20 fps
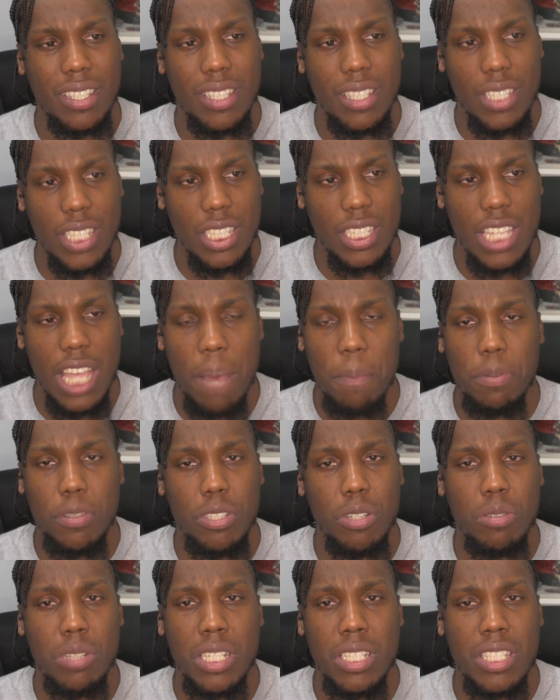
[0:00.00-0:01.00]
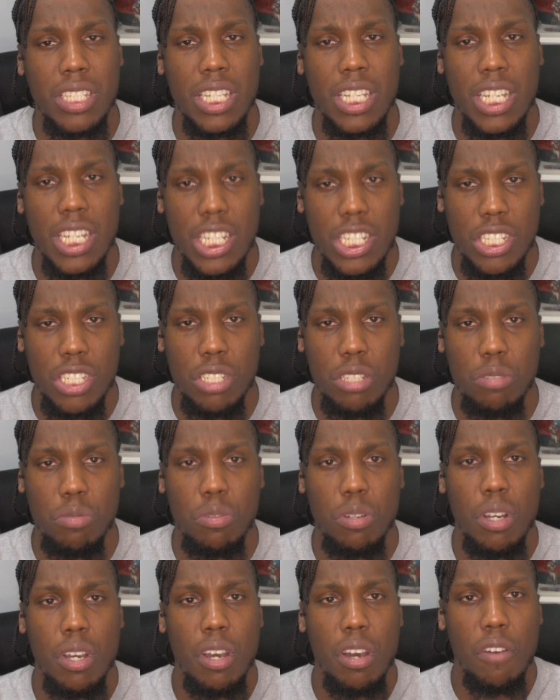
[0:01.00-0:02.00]
this episode is an
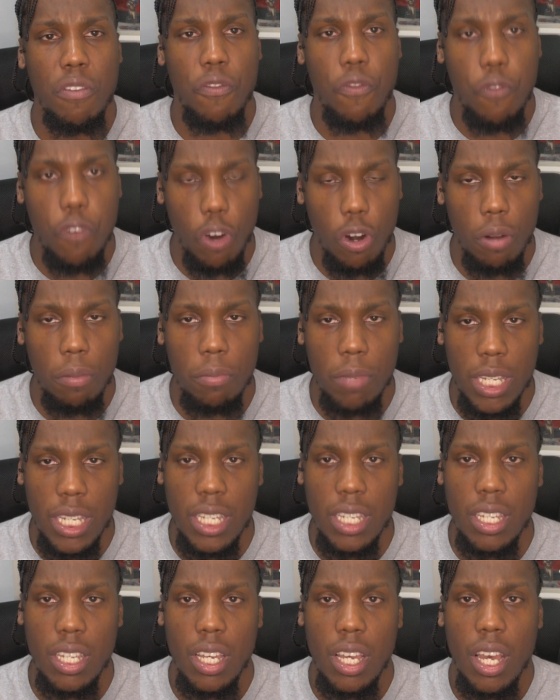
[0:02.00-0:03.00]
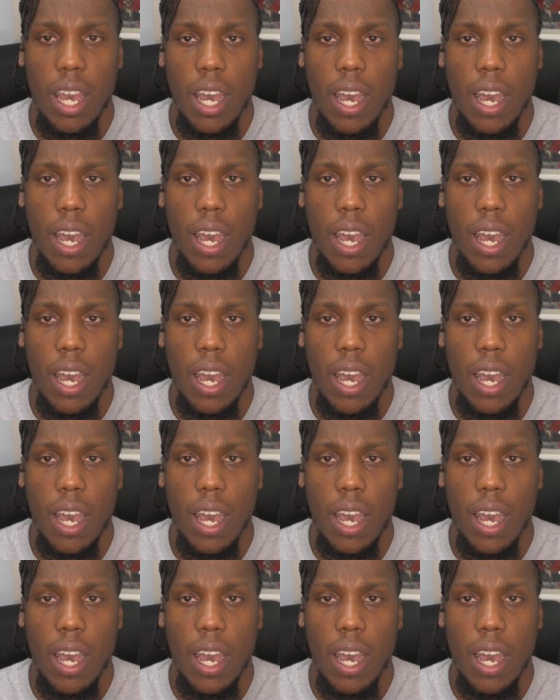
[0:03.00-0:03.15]
issue for me.